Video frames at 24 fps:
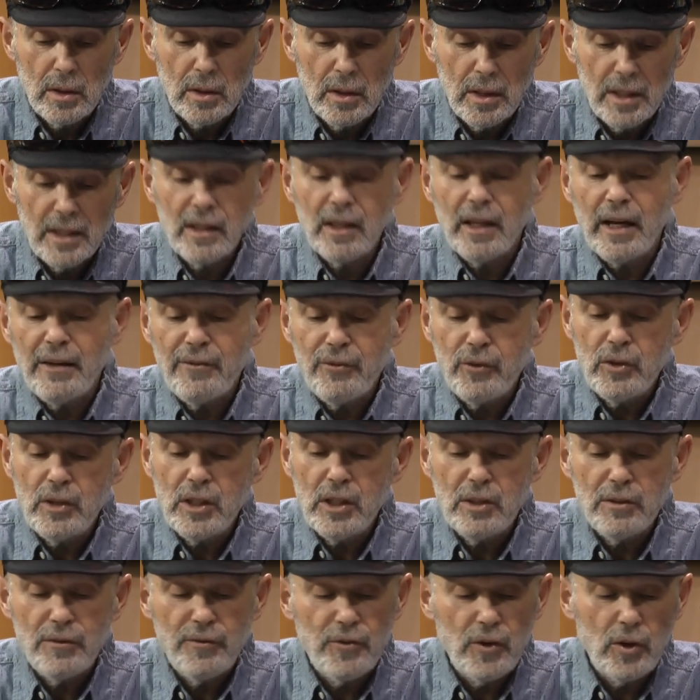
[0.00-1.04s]
In life, we
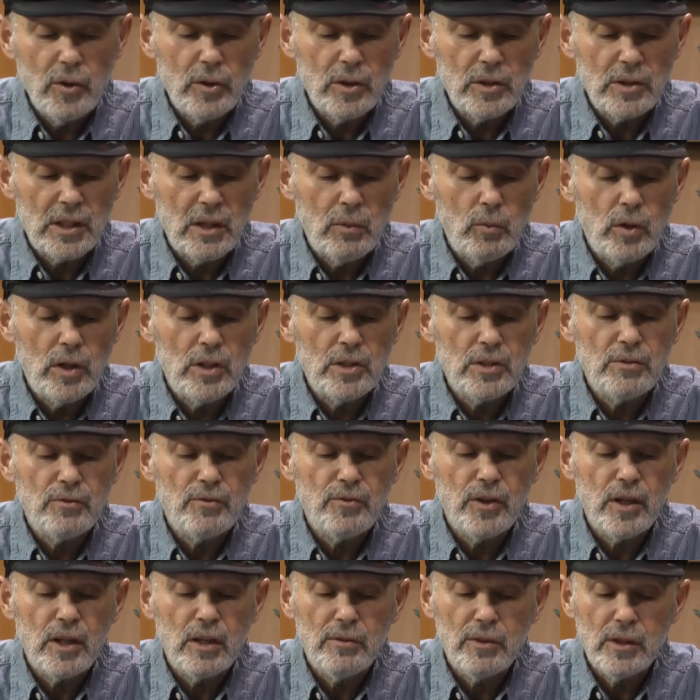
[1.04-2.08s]
need to focus on what is in
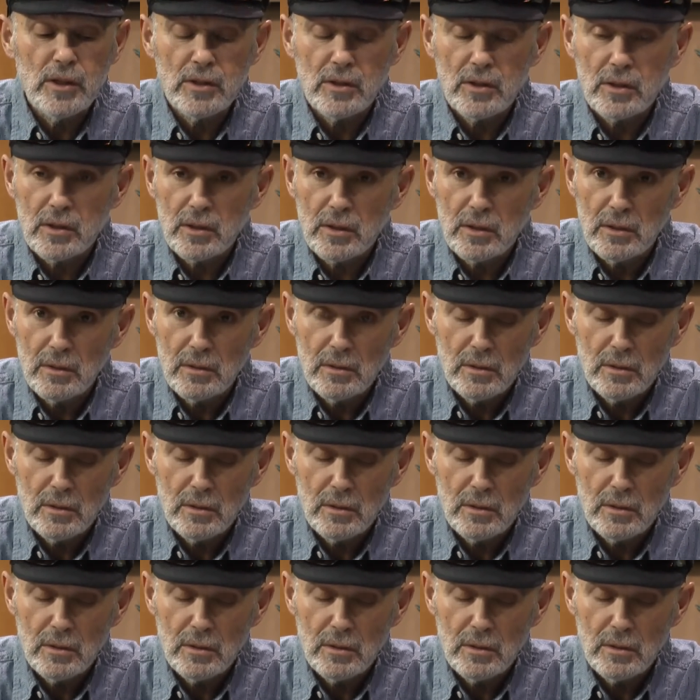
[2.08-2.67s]
front of us.